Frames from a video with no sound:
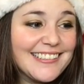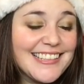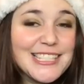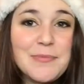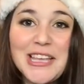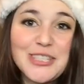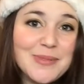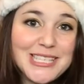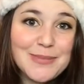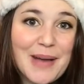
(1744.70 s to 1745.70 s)
This makes
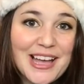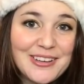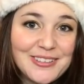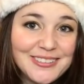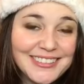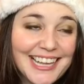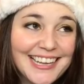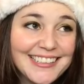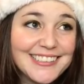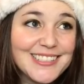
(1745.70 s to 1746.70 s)
me smile
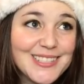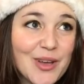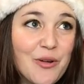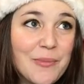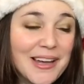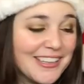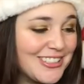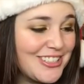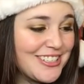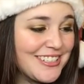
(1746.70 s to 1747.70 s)
like so
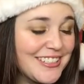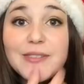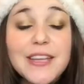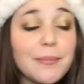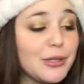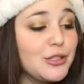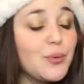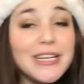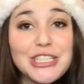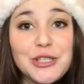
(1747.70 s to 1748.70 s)
much. Number
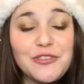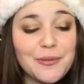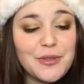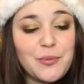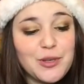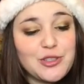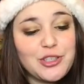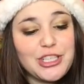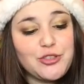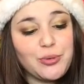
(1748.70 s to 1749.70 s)
22 from the
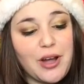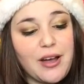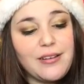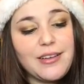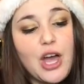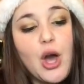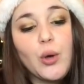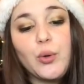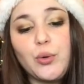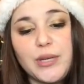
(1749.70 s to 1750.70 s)
Wizarding Trunk.
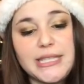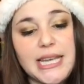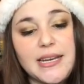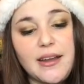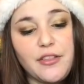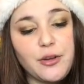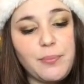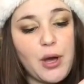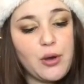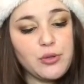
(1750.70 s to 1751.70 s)
Ooh, it's another
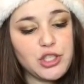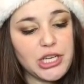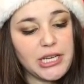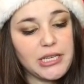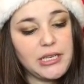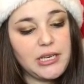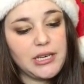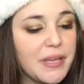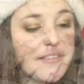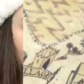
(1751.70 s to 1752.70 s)
potion.
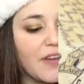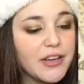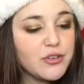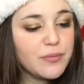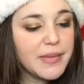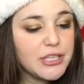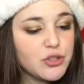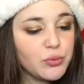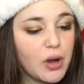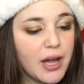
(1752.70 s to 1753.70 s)
Befuddlement
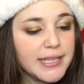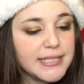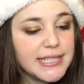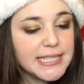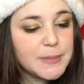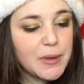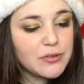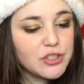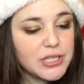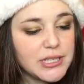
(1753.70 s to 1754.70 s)
Draught. This
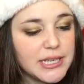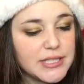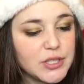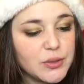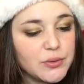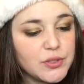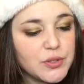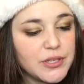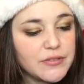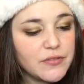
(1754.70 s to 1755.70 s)
potion is used
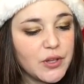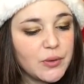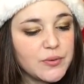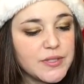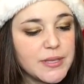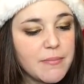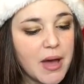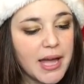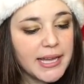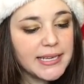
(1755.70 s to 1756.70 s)
to confuse the
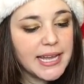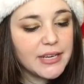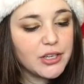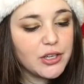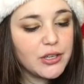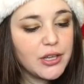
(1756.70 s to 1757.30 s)
mind and